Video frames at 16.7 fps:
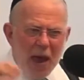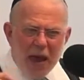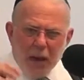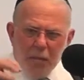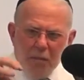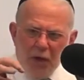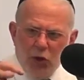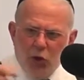
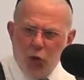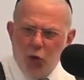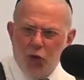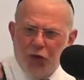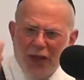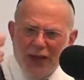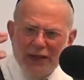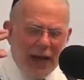make me do
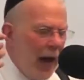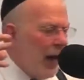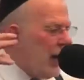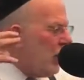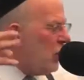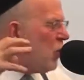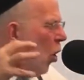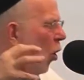things
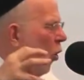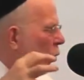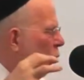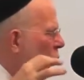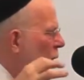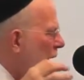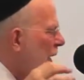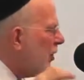I
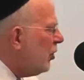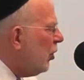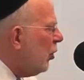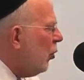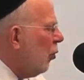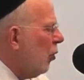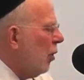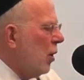don't want to
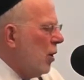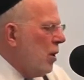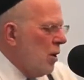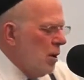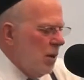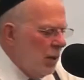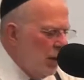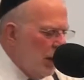do.
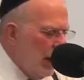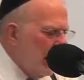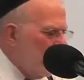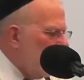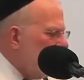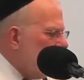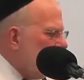Like,